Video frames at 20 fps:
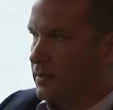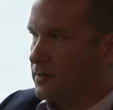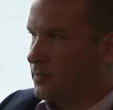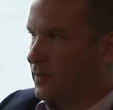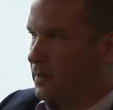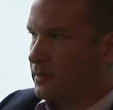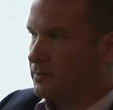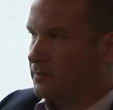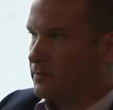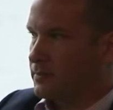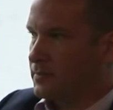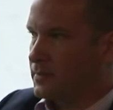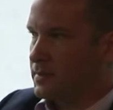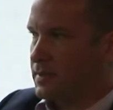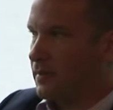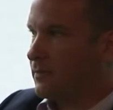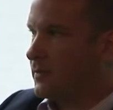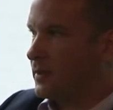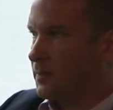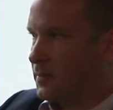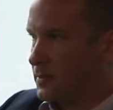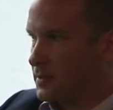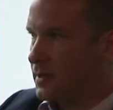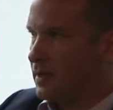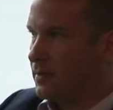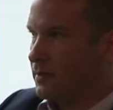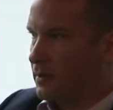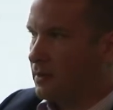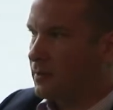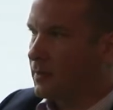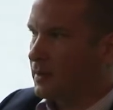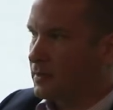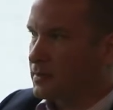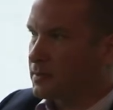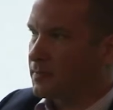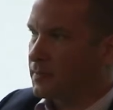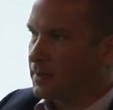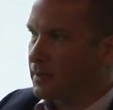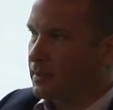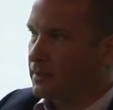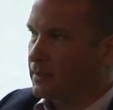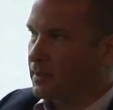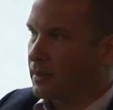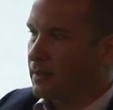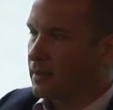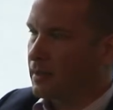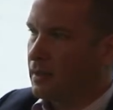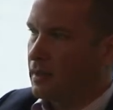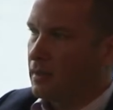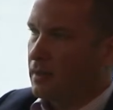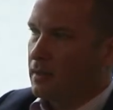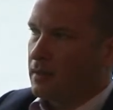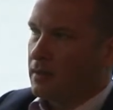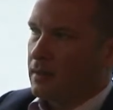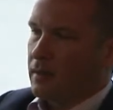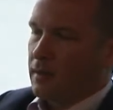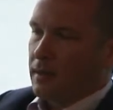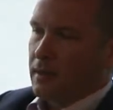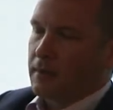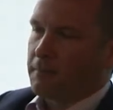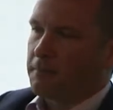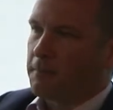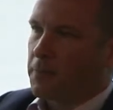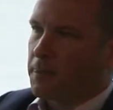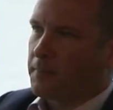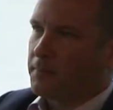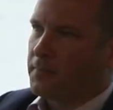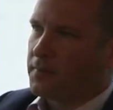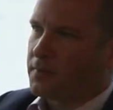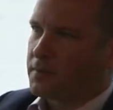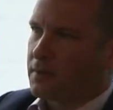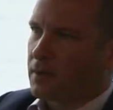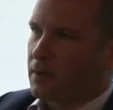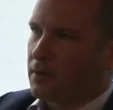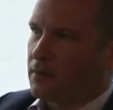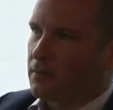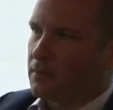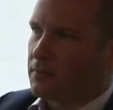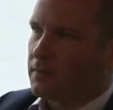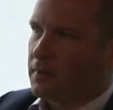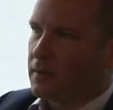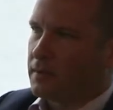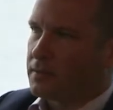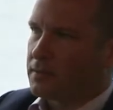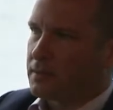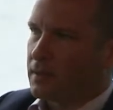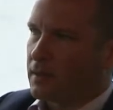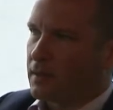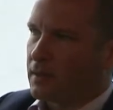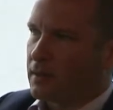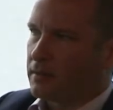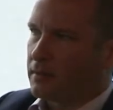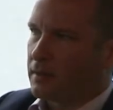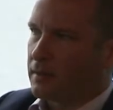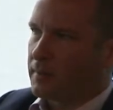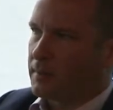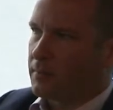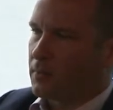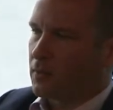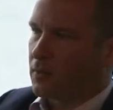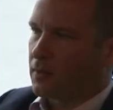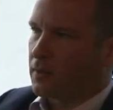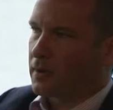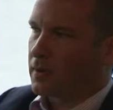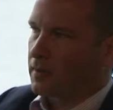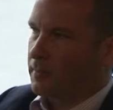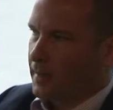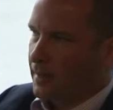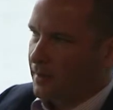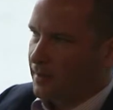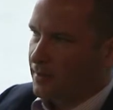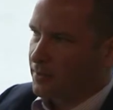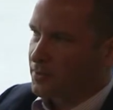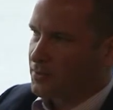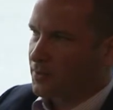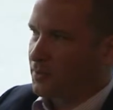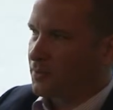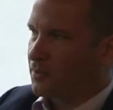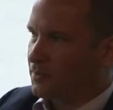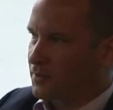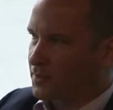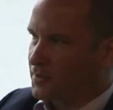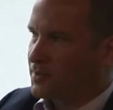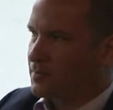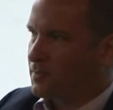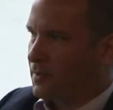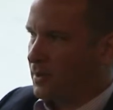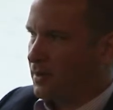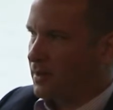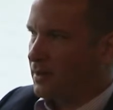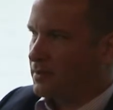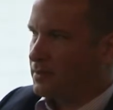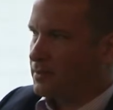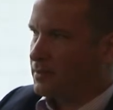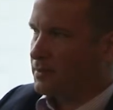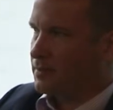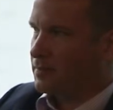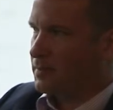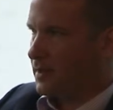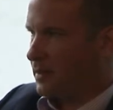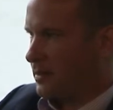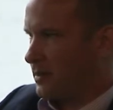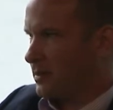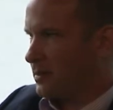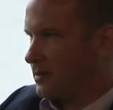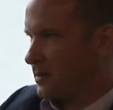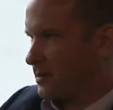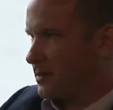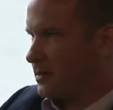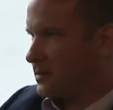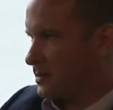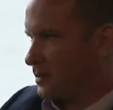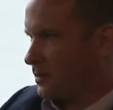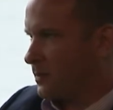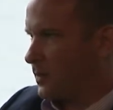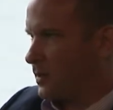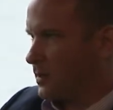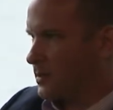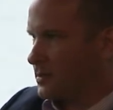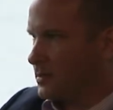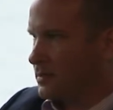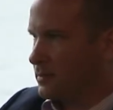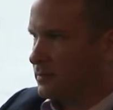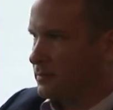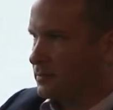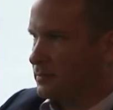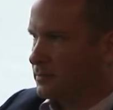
it's 70% in the U.S., something like that. So it's a little bit more command and control versus markets, but I think that it still works.